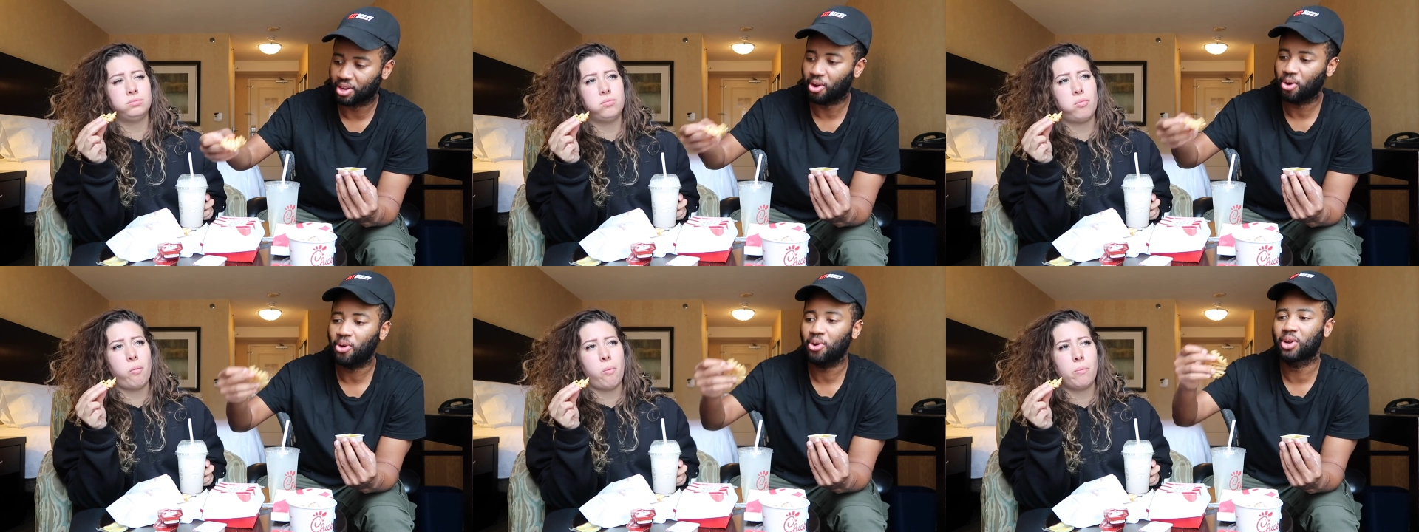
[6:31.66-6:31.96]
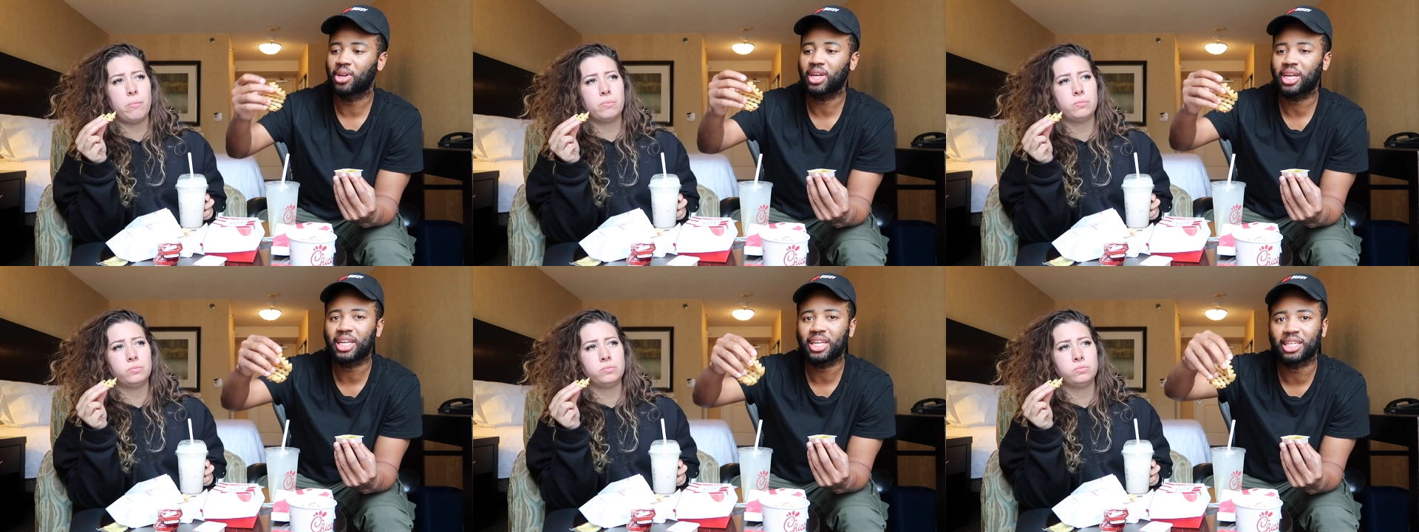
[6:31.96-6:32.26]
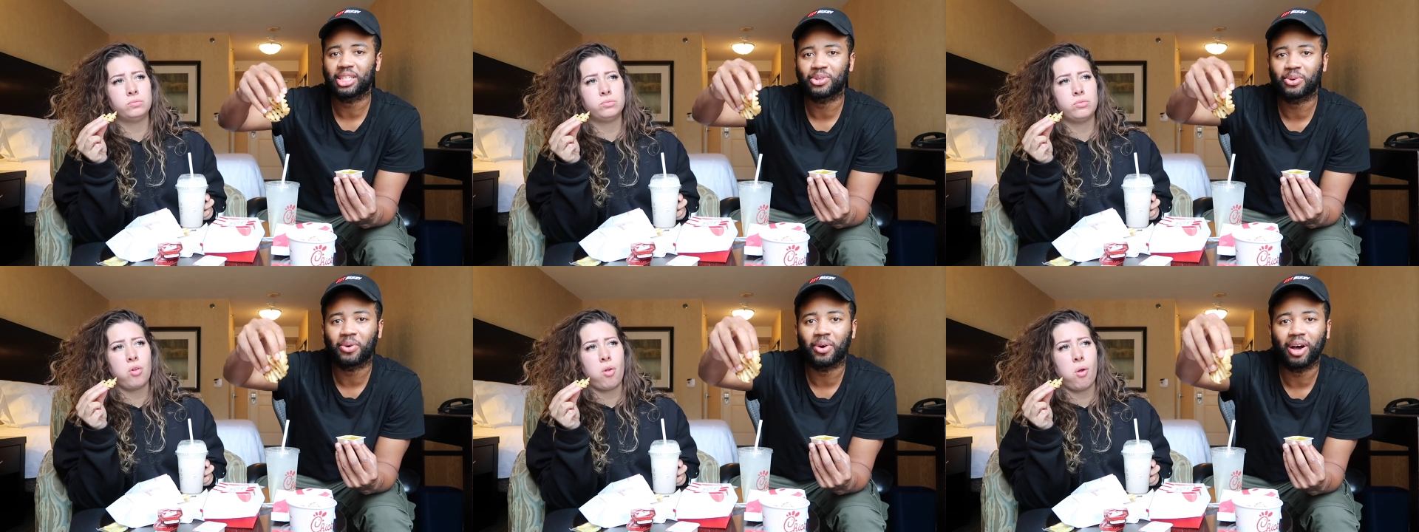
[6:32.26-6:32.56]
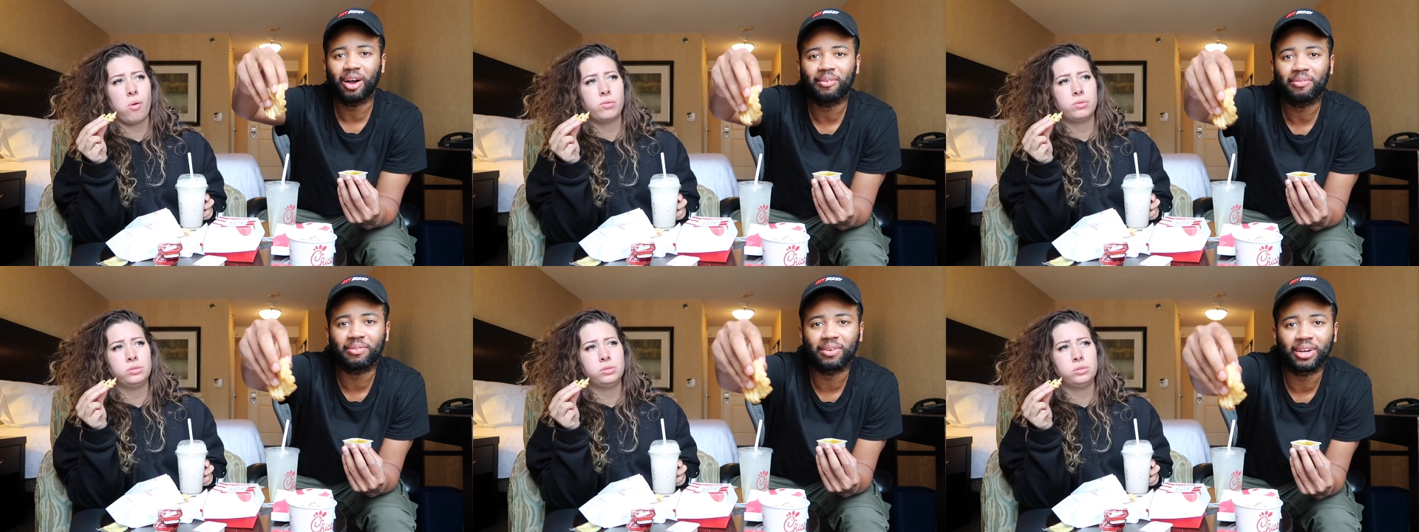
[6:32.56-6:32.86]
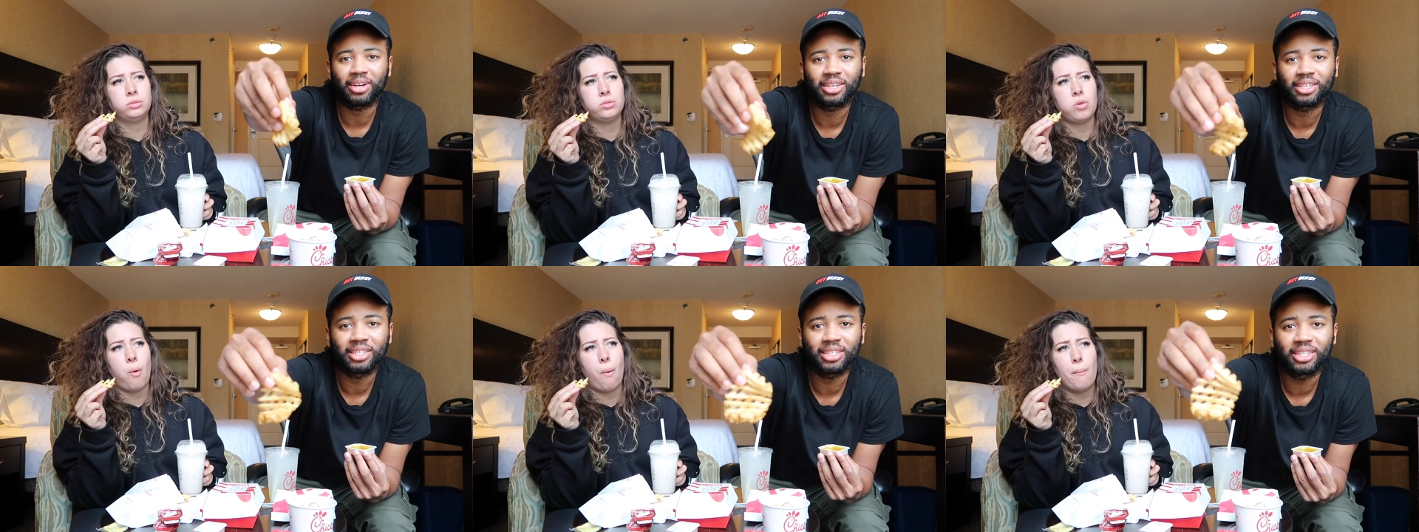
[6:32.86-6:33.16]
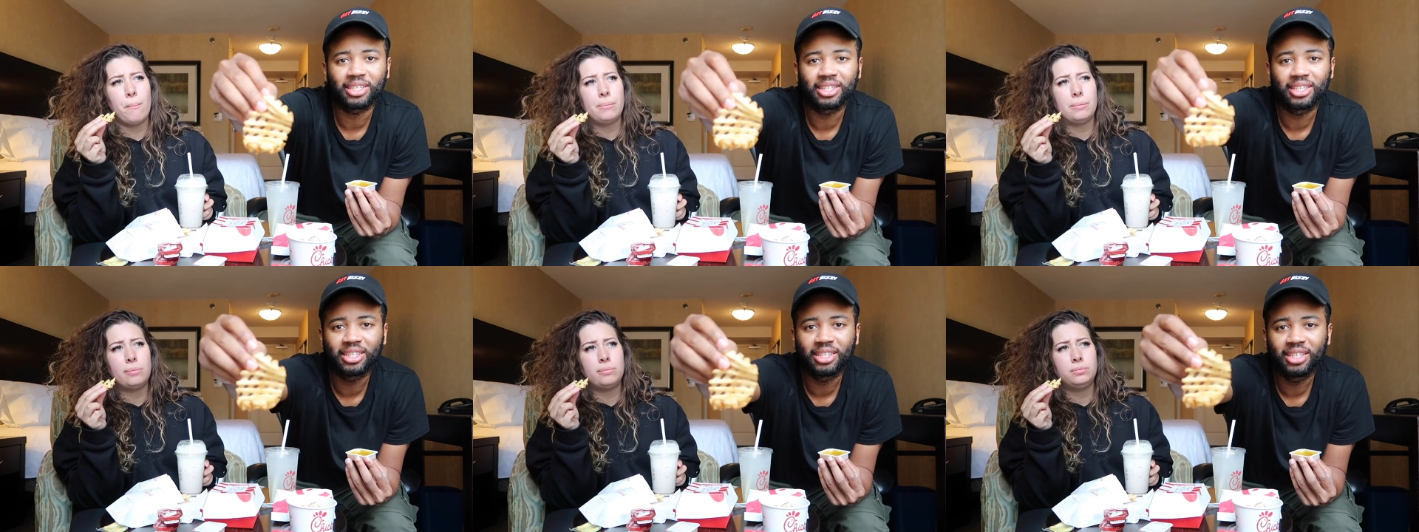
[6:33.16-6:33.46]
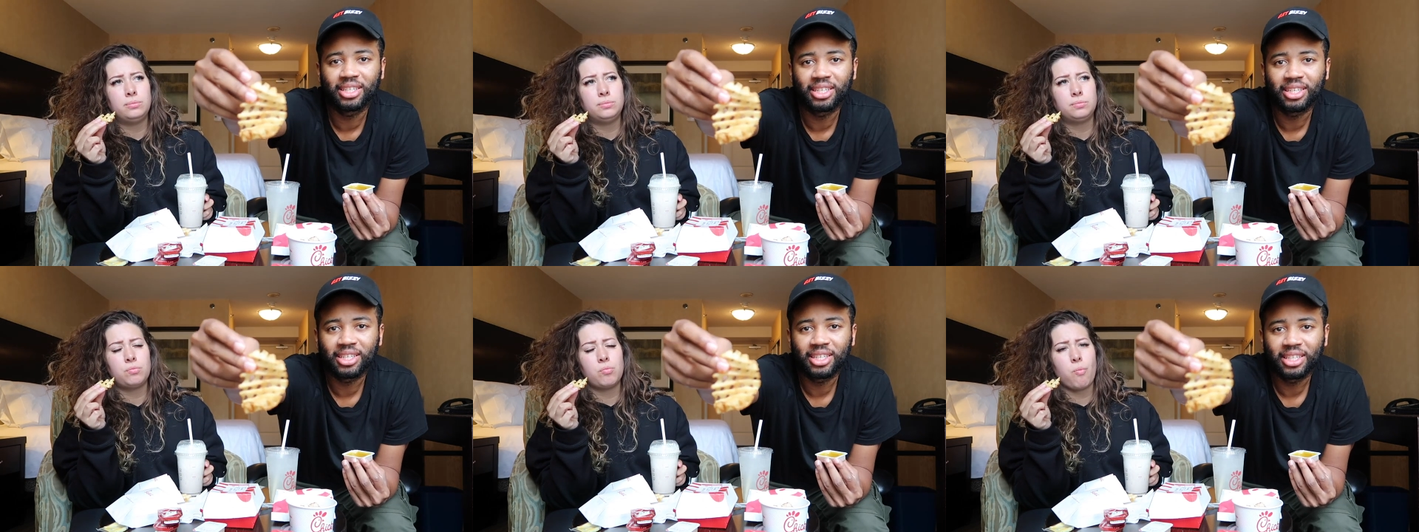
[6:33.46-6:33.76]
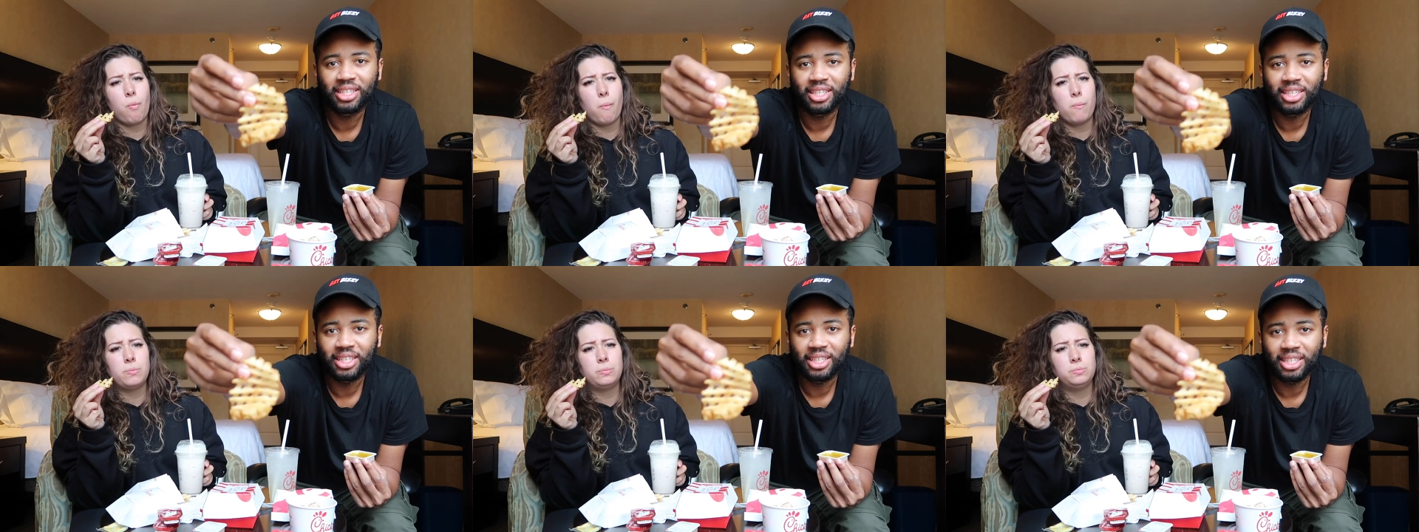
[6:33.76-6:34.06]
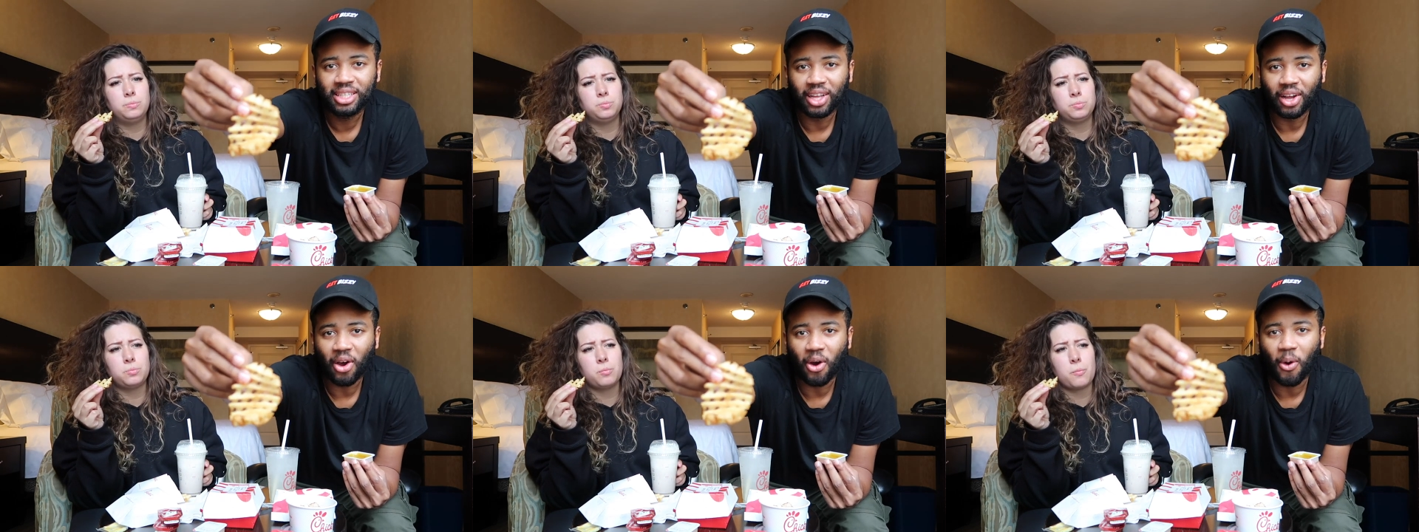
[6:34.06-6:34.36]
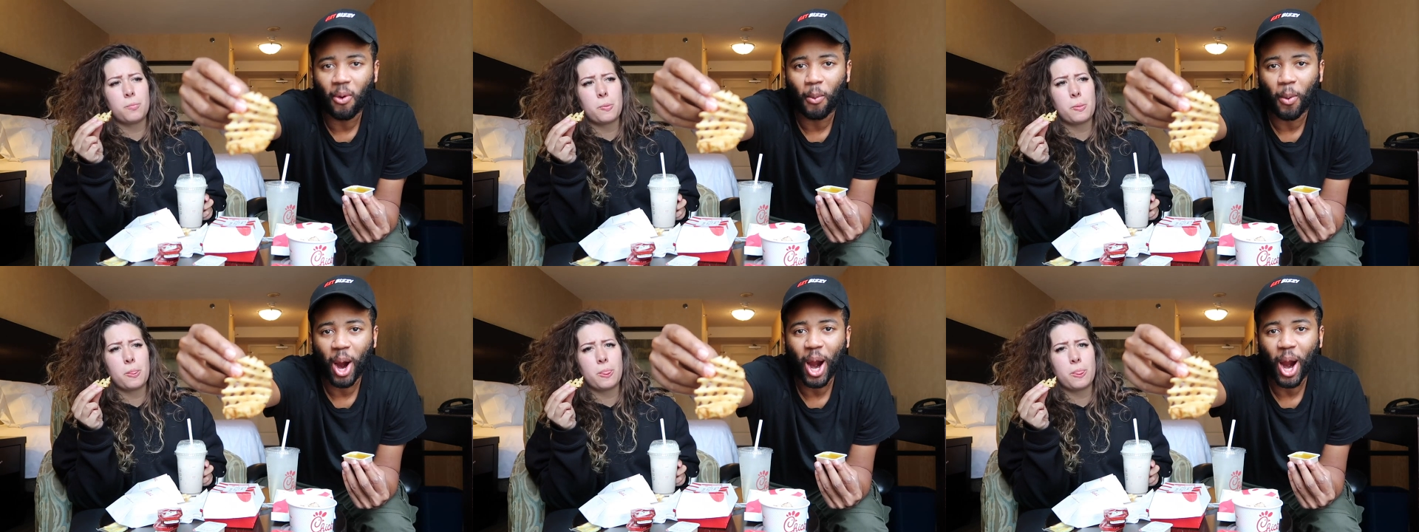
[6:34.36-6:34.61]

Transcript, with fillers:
Speaker 1: oh, look at his waffles. All